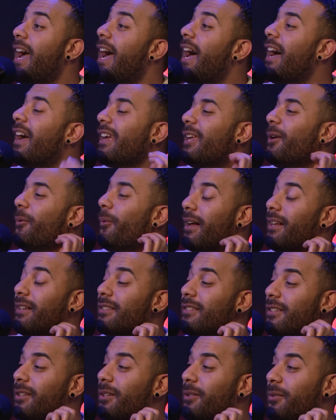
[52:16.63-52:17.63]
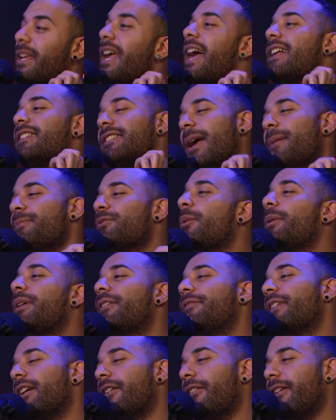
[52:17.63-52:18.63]
Yeah, he wants to. Yes, I'm sure
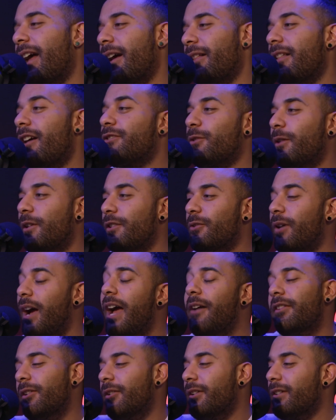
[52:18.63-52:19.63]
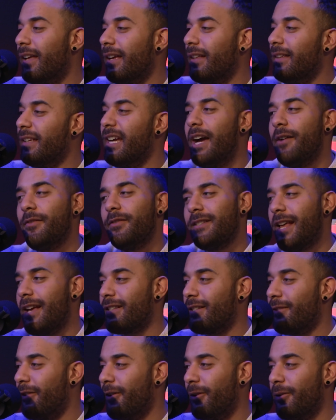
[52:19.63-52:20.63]
we could figure it out. Long story short, I have a ukulele, I have a
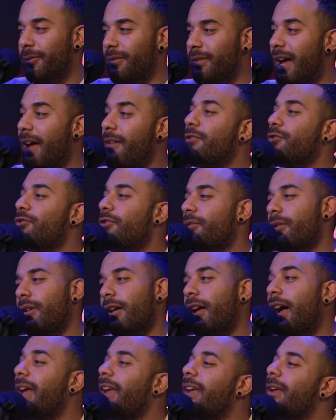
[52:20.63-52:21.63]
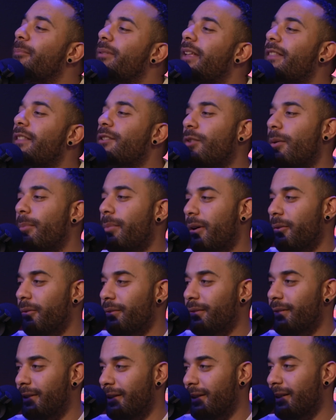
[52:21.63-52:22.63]
saxophone, I can play the trombone.